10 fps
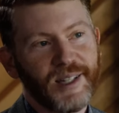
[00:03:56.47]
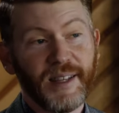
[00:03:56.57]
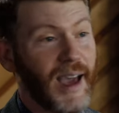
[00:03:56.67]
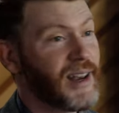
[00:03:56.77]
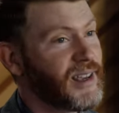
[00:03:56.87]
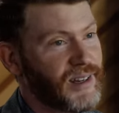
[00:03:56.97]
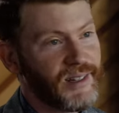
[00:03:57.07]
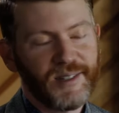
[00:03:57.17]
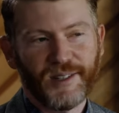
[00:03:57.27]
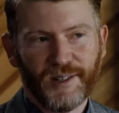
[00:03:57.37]
to that
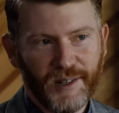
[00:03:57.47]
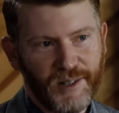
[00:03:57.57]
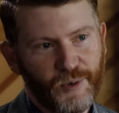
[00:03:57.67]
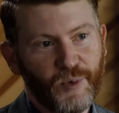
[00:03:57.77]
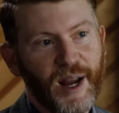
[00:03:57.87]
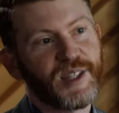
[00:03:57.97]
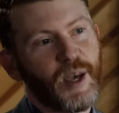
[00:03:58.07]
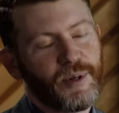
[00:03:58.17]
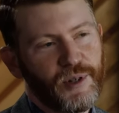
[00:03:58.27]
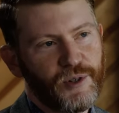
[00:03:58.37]
end to just raise
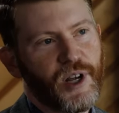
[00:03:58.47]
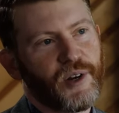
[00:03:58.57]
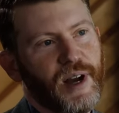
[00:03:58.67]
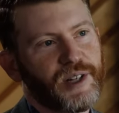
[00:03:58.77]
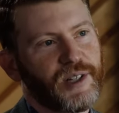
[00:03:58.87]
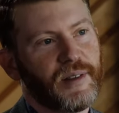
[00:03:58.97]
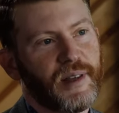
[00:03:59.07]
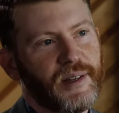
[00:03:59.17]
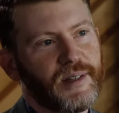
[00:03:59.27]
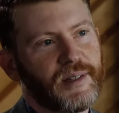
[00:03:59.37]
up a new generation
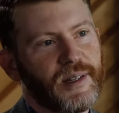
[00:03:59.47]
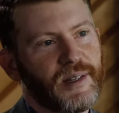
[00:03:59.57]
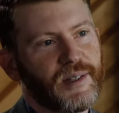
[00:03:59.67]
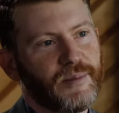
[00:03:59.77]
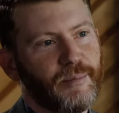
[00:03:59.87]
that is is